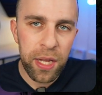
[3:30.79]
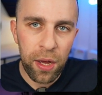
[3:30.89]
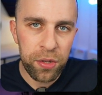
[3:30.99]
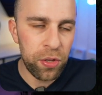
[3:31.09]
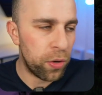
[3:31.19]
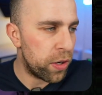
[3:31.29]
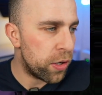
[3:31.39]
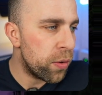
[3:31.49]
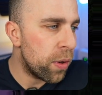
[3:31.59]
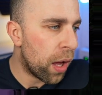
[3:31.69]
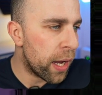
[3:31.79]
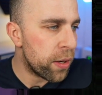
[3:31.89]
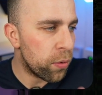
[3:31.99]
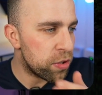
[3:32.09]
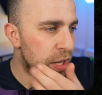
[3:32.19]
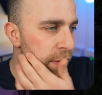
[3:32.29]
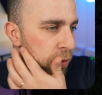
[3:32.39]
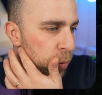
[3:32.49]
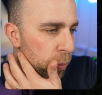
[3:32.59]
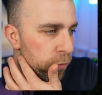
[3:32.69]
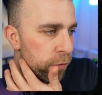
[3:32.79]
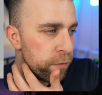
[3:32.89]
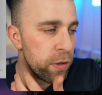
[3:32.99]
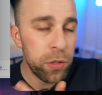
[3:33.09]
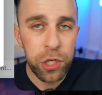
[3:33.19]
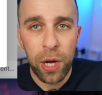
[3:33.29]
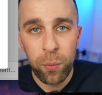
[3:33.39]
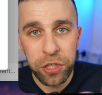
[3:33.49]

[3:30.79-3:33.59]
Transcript: the answer on a new line or save the prompt for future,